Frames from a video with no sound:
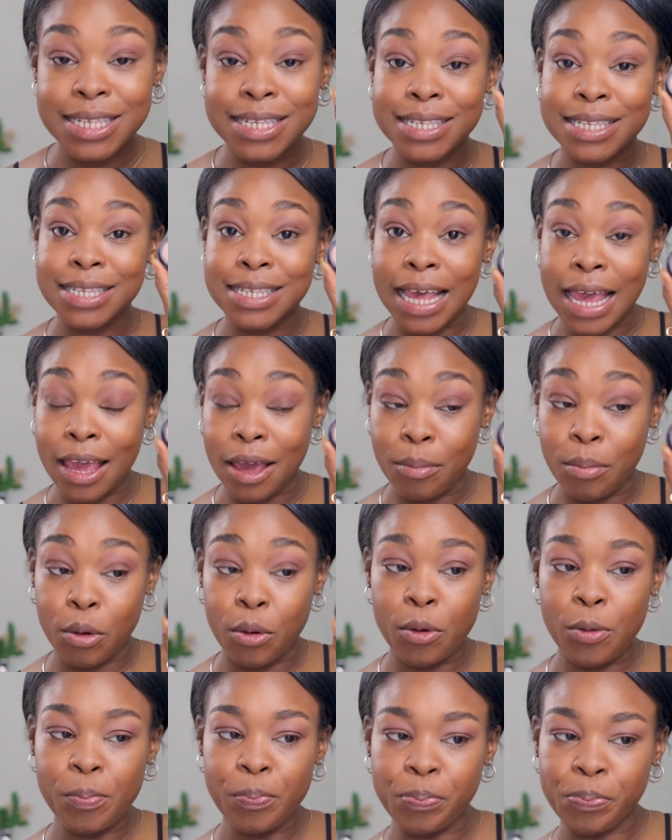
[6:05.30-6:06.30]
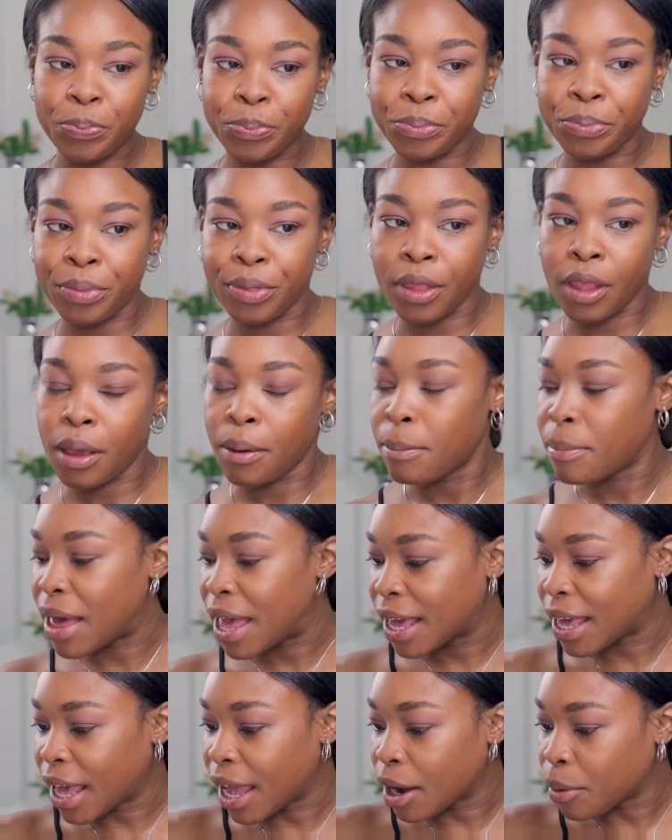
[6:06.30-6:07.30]
Sable
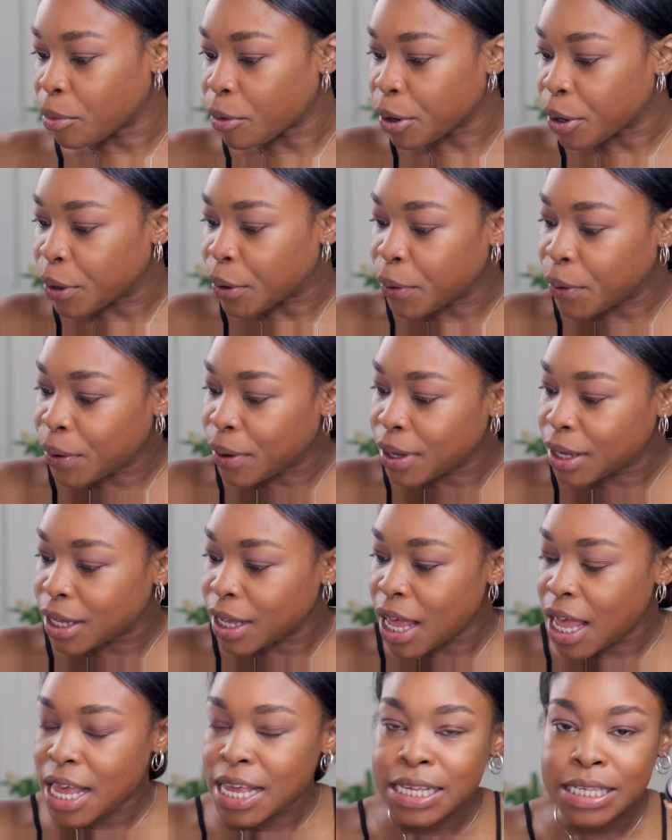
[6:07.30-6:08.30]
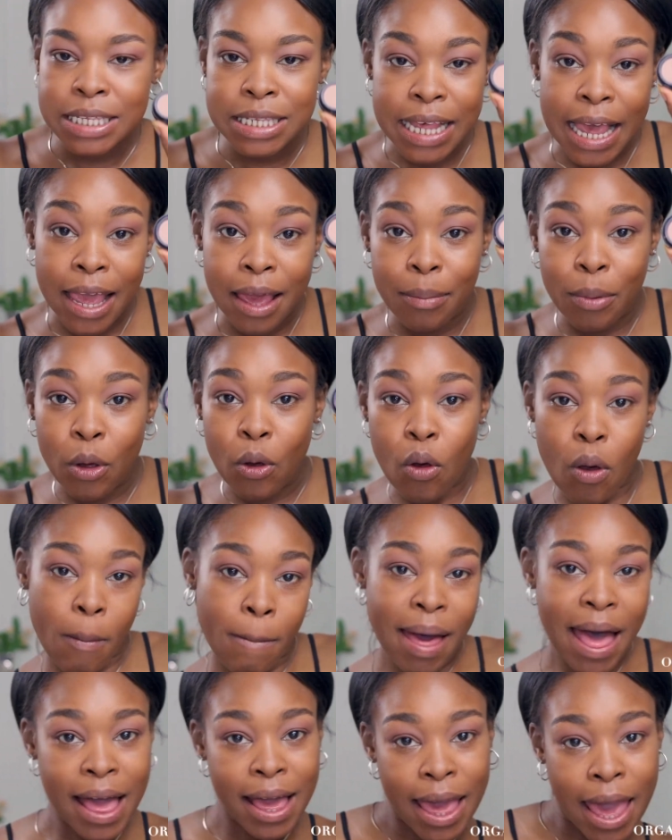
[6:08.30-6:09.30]
by Gabriel. Sable
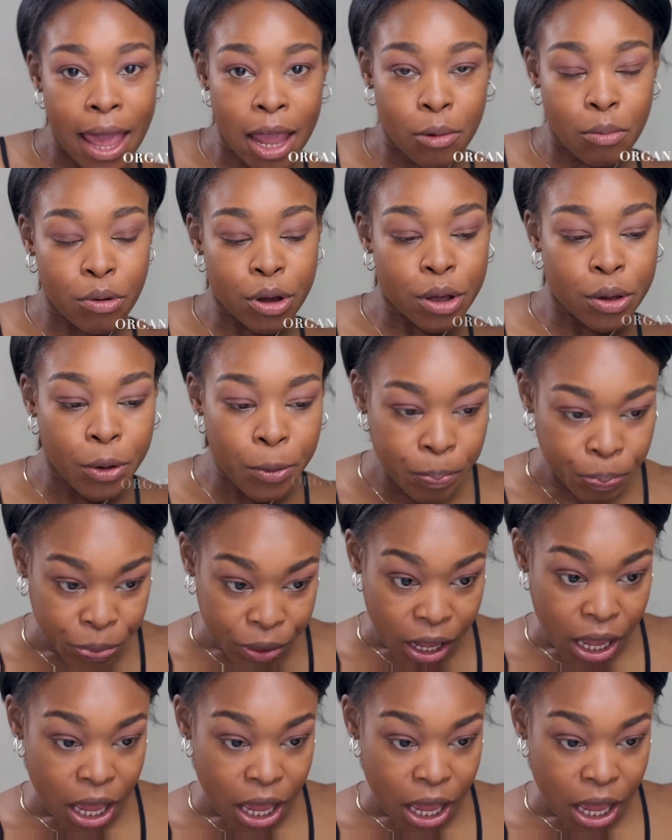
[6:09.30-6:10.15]
by Gabriel.